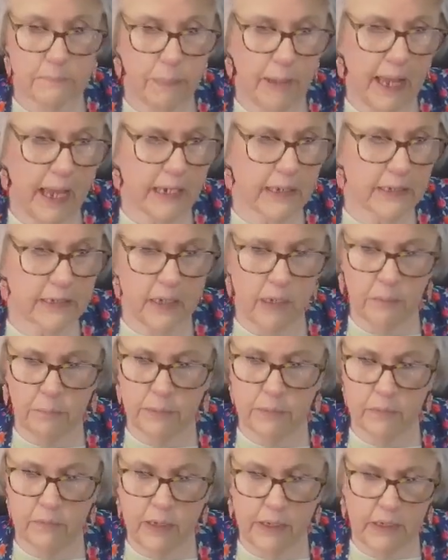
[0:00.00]
packed up
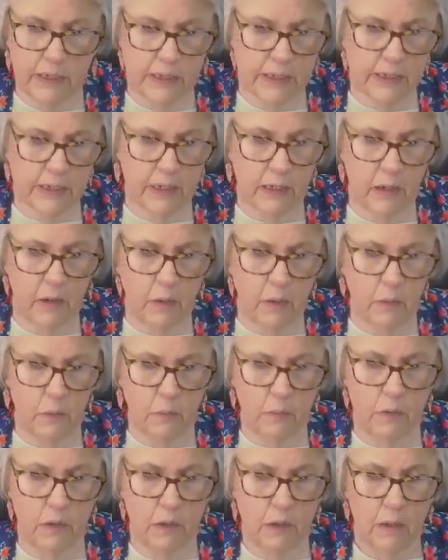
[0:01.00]
and ready to
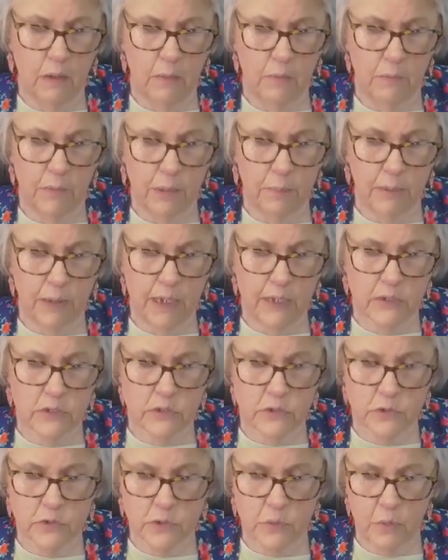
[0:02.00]
go. My
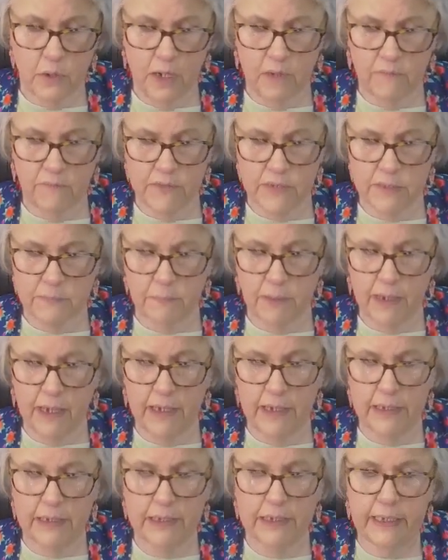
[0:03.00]
pastor's wife is
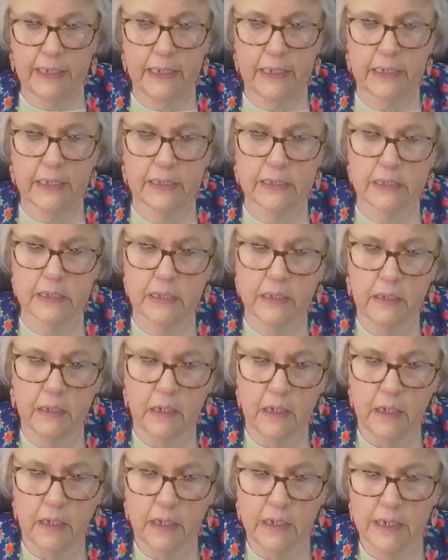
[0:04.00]
buying it
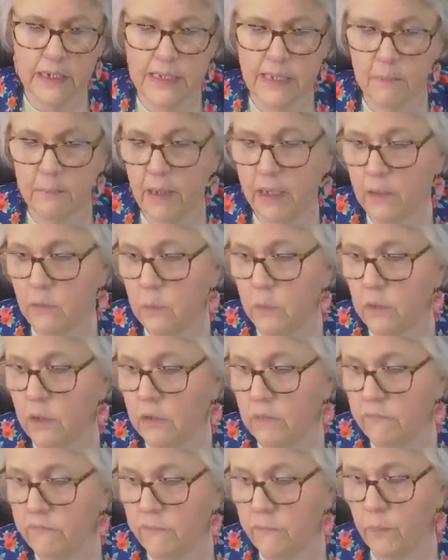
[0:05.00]
because I made
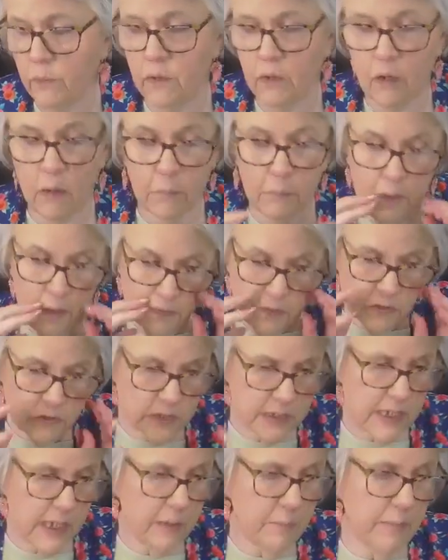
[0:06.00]
one for our Mother's
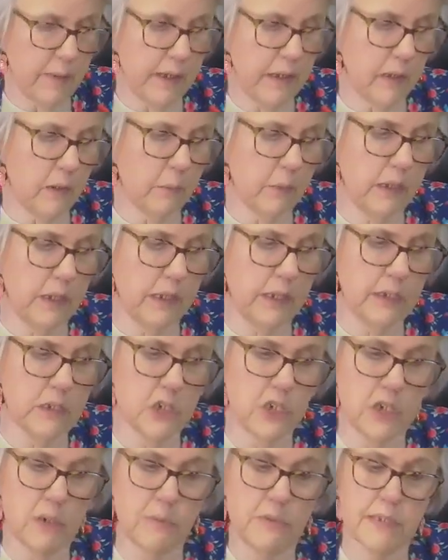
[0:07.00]
Day banquet, and
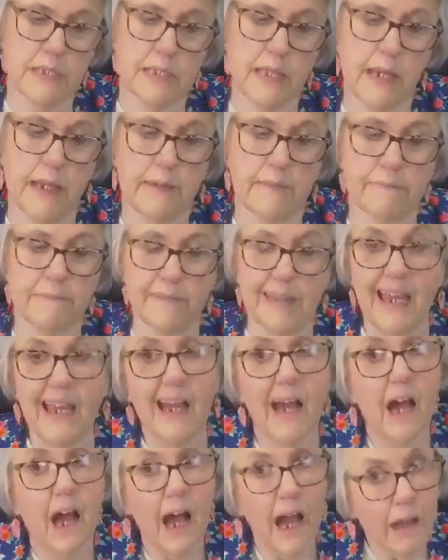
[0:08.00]
she was like,
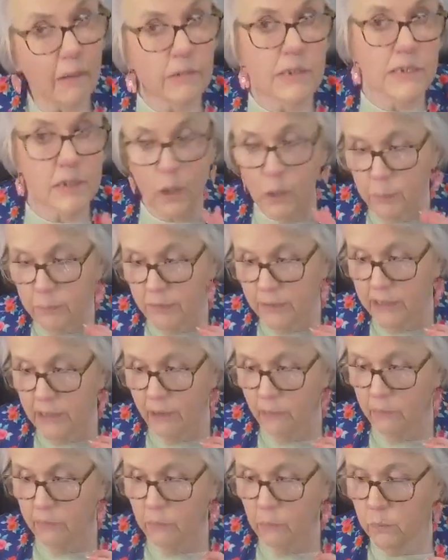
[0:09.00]
I was hoping I
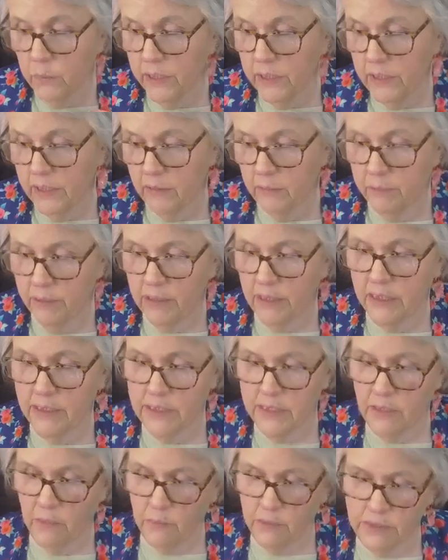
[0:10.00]
would win it
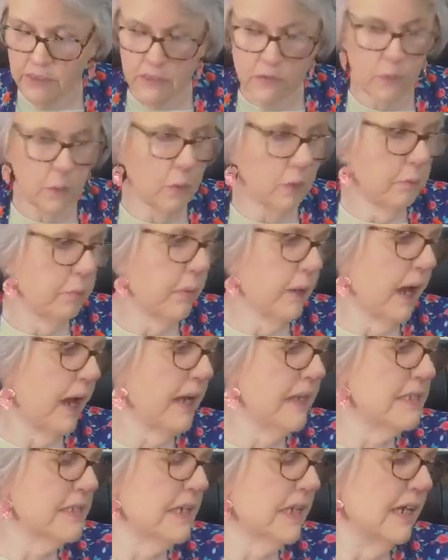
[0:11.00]
because it was a door
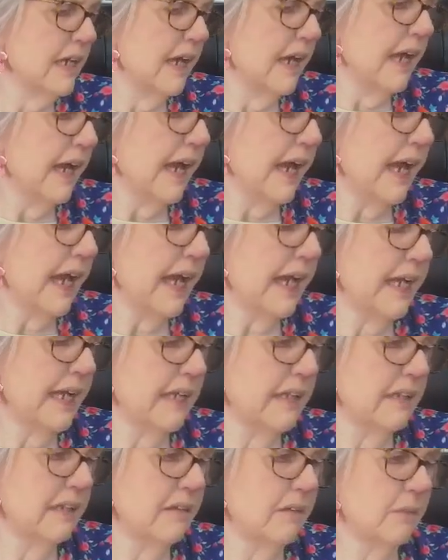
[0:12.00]
prize,
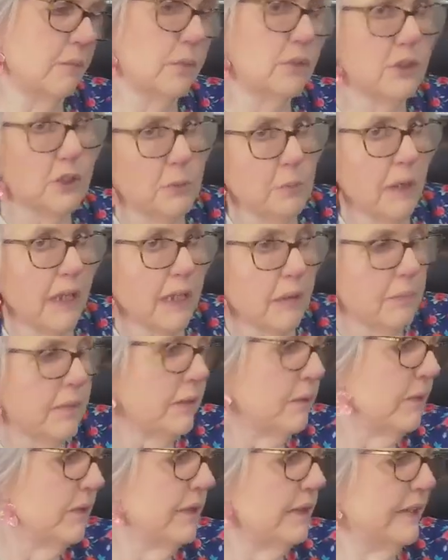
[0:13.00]
and would you make me
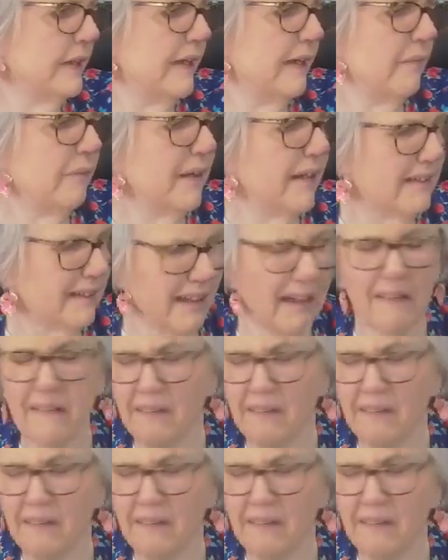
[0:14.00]
one? I'm like,